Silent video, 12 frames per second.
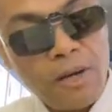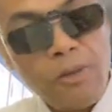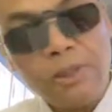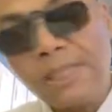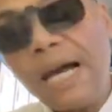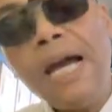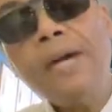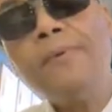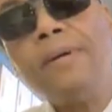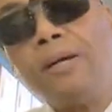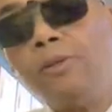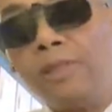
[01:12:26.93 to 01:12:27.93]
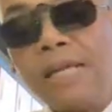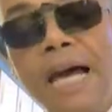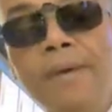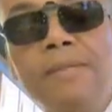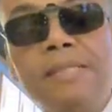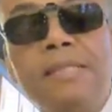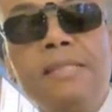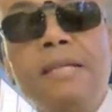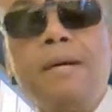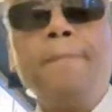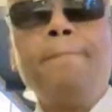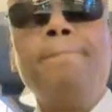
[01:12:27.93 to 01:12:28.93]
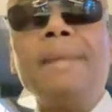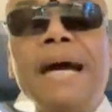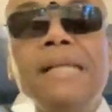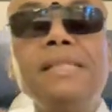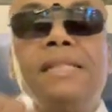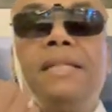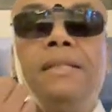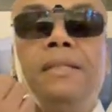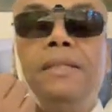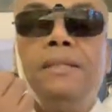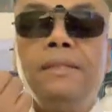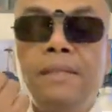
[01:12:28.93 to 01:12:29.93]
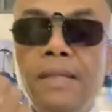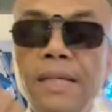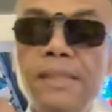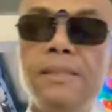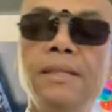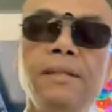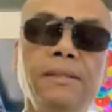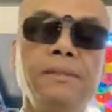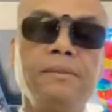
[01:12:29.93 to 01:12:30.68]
Osiris is a masculine deity.